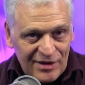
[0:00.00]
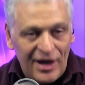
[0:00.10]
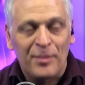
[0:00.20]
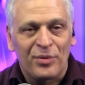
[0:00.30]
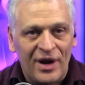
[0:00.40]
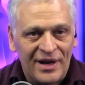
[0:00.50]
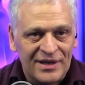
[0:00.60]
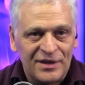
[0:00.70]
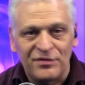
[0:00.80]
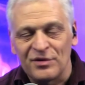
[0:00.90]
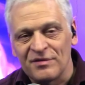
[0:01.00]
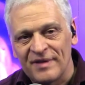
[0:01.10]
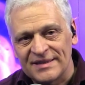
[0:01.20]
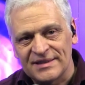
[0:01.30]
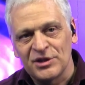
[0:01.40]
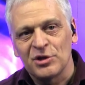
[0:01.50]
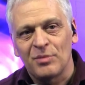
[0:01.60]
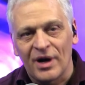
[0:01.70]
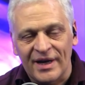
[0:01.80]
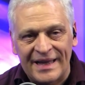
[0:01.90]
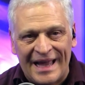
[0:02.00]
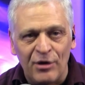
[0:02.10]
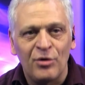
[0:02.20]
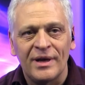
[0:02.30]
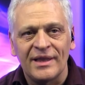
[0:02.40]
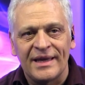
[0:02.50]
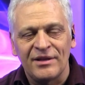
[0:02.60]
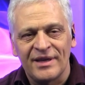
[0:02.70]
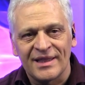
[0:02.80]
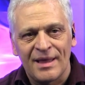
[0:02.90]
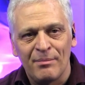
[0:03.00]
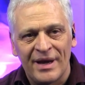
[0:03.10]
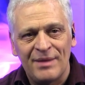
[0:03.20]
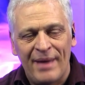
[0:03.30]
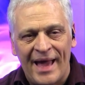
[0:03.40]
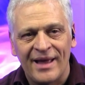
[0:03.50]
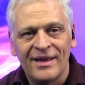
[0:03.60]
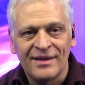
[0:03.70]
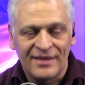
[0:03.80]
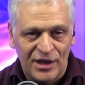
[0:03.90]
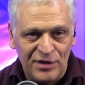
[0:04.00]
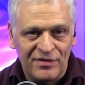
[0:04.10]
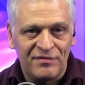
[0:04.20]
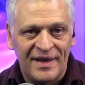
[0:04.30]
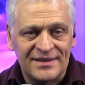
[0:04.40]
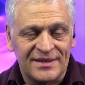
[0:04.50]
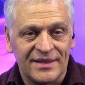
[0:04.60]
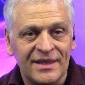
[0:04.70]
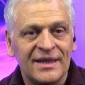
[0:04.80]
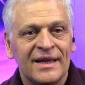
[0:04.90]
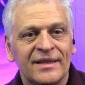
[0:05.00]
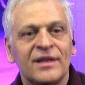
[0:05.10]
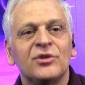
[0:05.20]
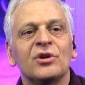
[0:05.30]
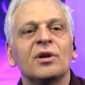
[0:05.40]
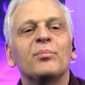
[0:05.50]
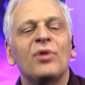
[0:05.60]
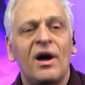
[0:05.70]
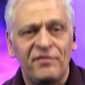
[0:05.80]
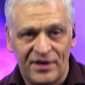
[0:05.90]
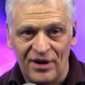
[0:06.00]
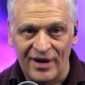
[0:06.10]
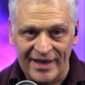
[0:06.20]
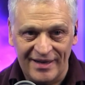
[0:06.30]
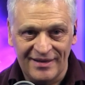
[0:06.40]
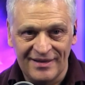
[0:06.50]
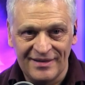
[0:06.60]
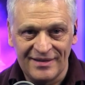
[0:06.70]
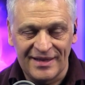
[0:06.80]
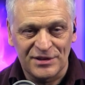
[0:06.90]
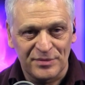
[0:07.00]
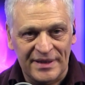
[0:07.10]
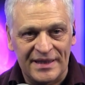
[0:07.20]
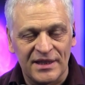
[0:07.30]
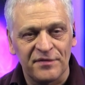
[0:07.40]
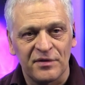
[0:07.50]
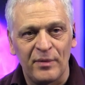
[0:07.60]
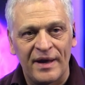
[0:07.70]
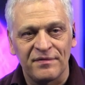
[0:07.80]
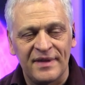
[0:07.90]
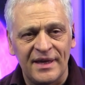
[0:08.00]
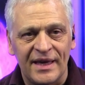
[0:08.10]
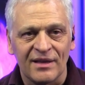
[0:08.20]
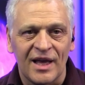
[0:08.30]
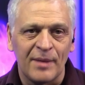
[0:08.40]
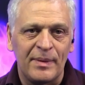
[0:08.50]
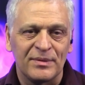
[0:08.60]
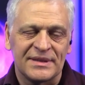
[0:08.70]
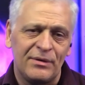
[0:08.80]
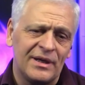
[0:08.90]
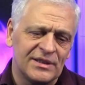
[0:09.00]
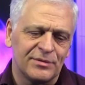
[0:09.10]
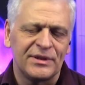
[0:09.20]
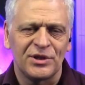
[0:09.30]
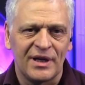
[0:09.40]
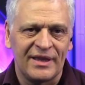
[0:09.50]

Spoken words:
a product, if you invest in your marketing, how quickly can you get that money back that you've invested and then turn a profit on it? And that's really a different way of thinking. A lot of people say, well, it's a return on the